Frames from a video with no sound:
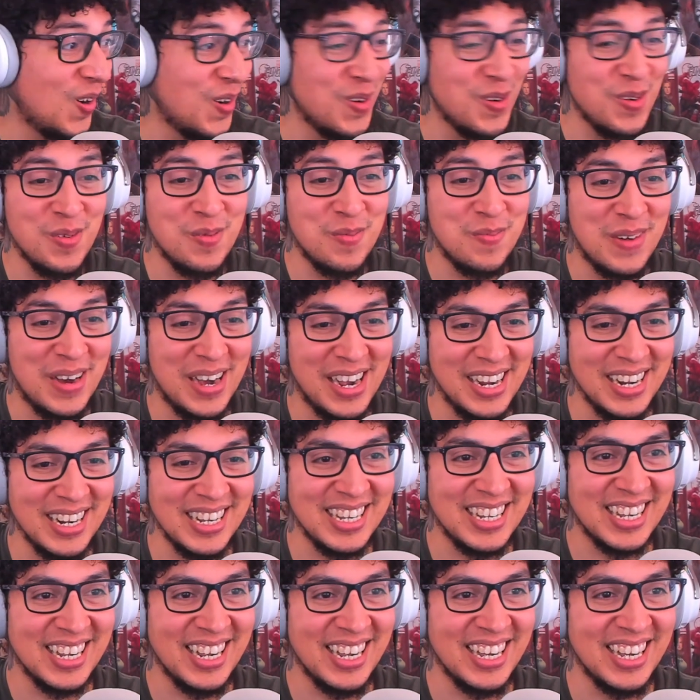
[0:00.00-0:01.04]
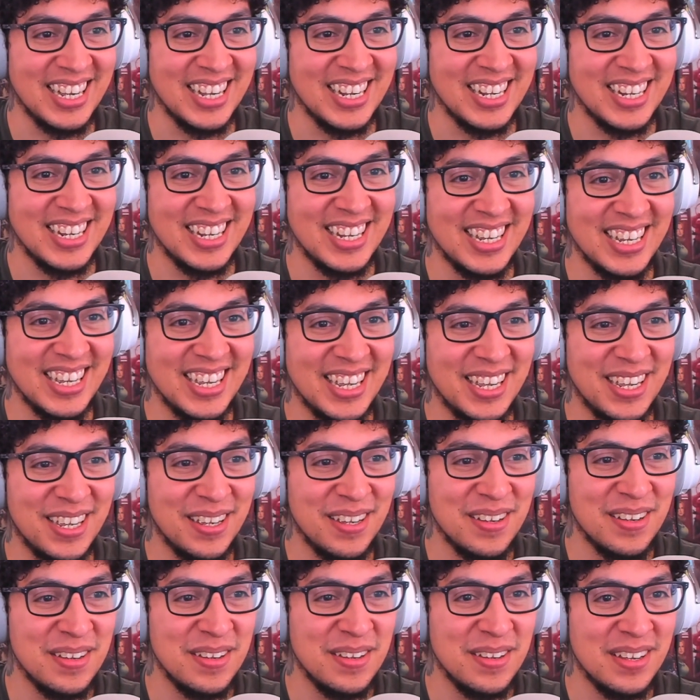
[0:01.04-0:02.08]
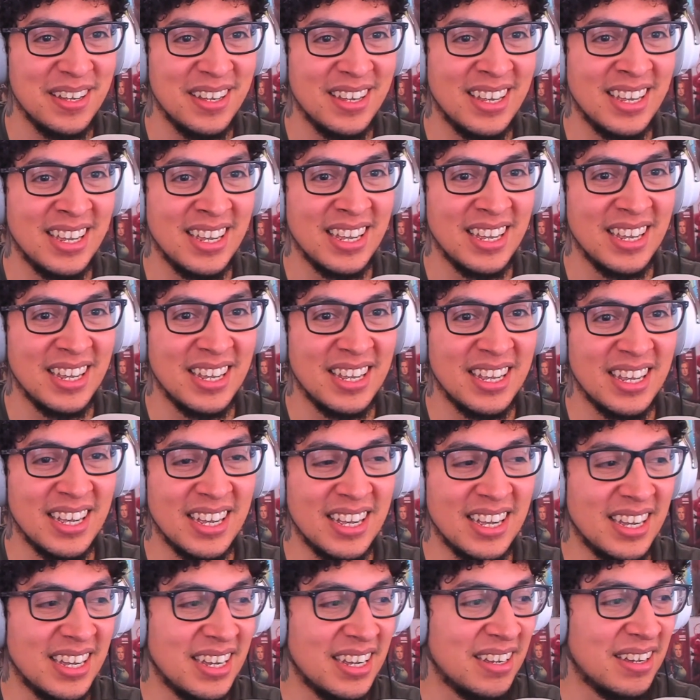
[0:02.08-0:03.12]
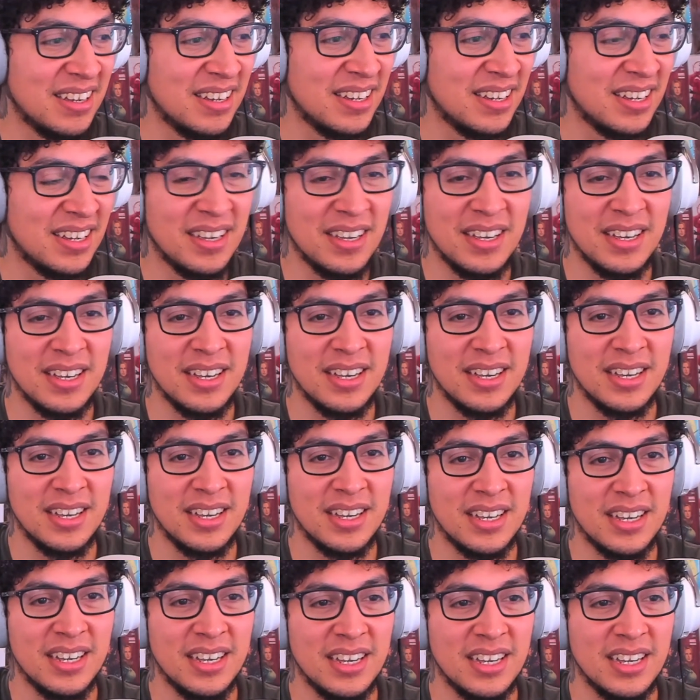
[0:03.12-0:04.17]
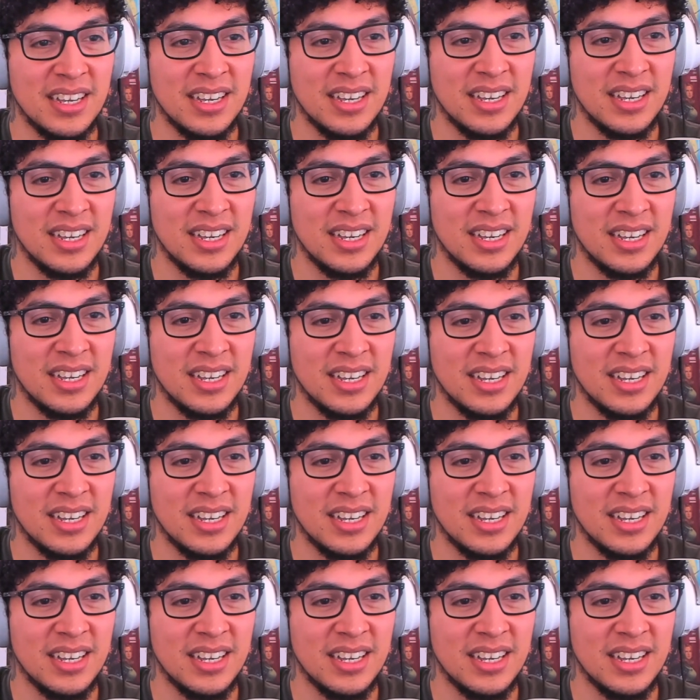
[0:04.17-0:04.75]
oh my God. I am never eating again. just snap the damn thing.